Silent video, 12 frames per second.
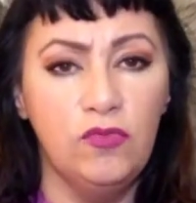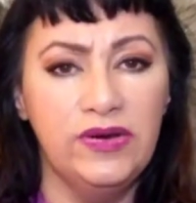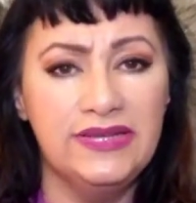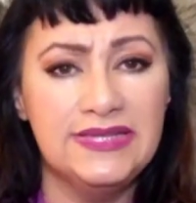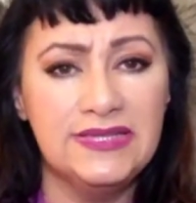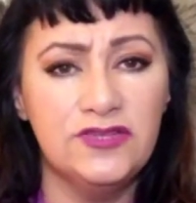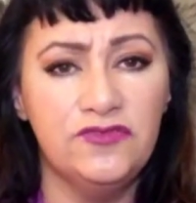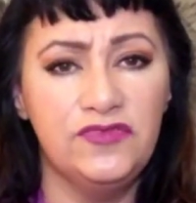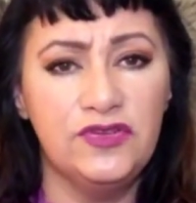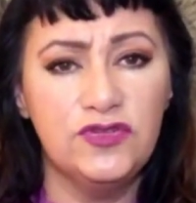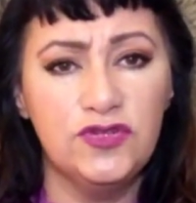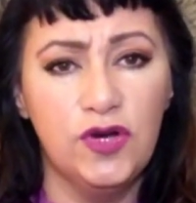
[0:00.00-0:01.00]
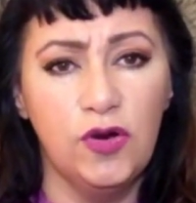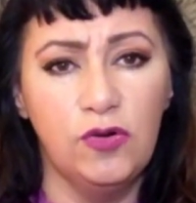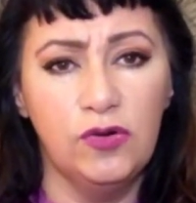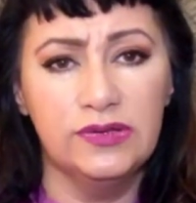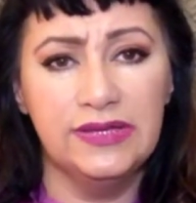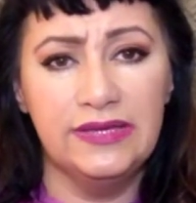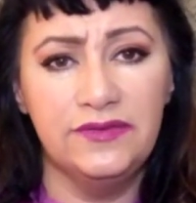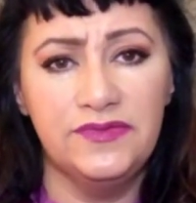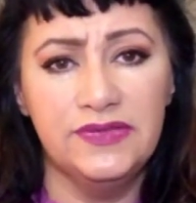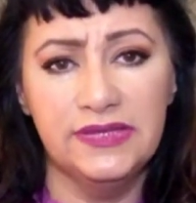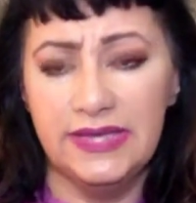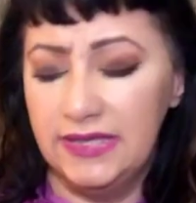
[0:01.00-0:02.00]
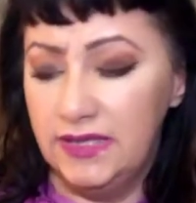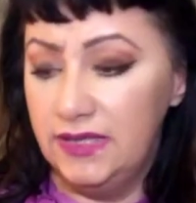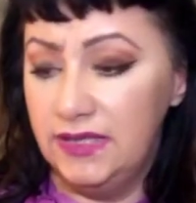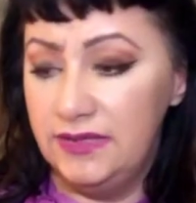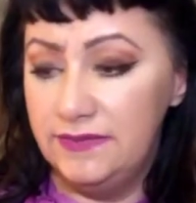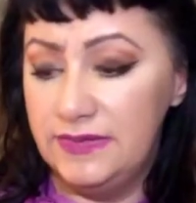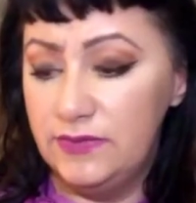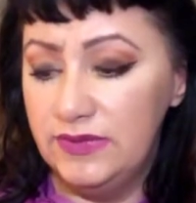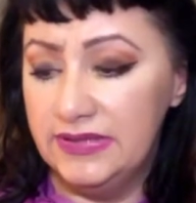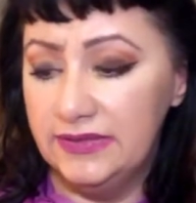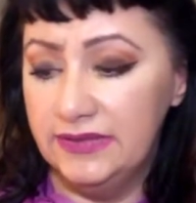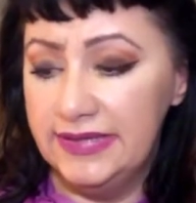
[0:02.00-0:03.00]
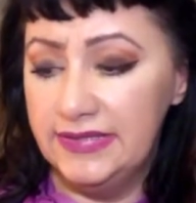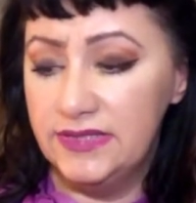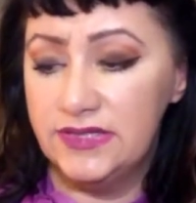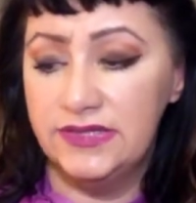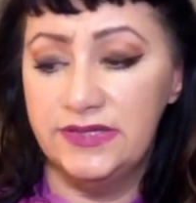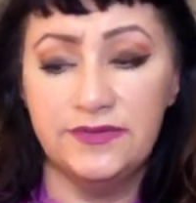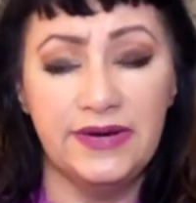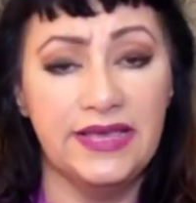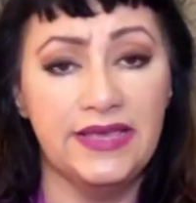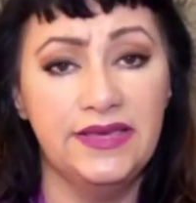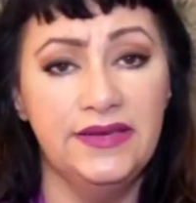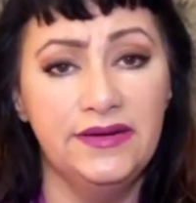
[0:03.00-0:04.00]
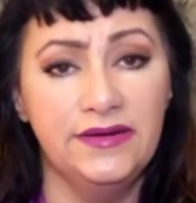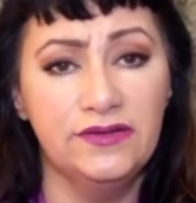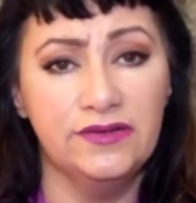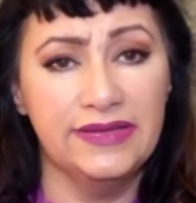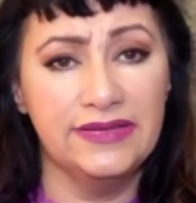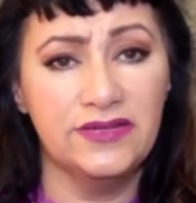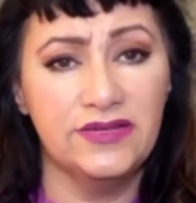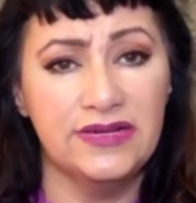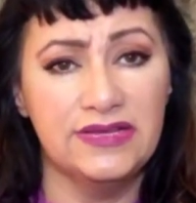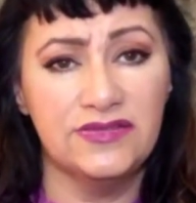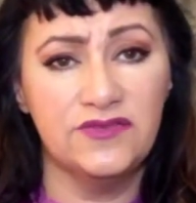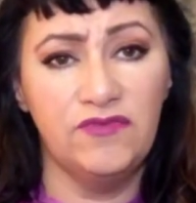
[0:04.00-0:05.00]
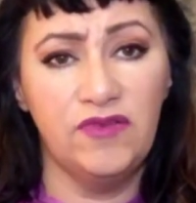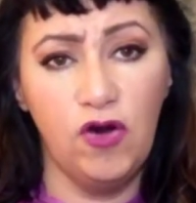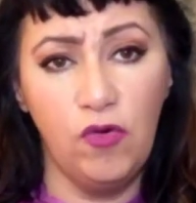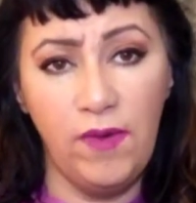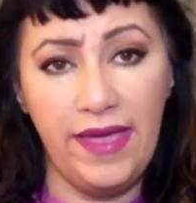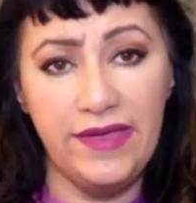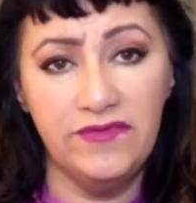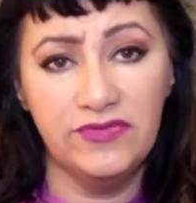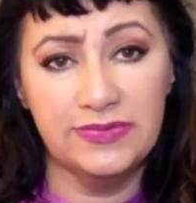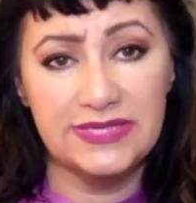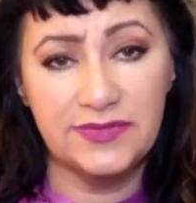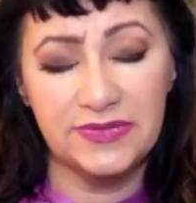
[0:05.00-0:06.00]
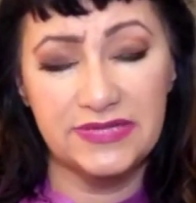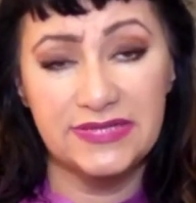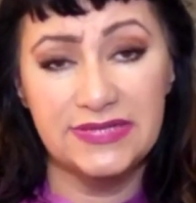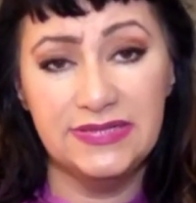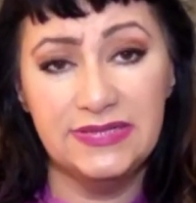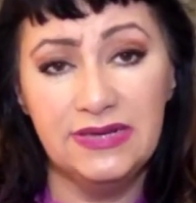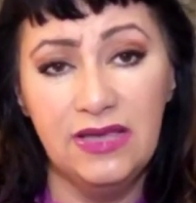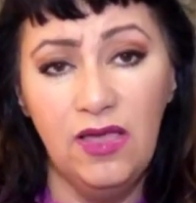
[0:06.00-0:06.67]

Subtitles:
does the future hold? I feel like even with the lantern right here, the lantern is far away from this person.